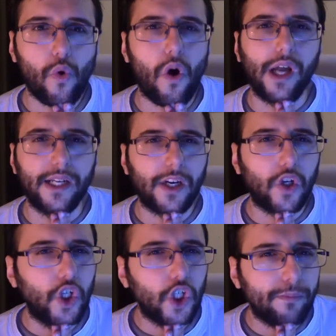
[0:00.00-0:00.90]
1. I
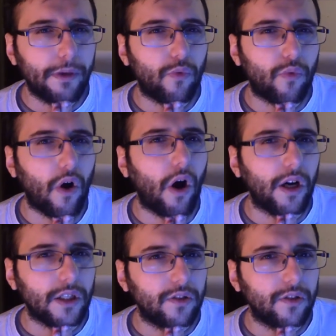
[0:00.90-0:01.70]
could be wrong.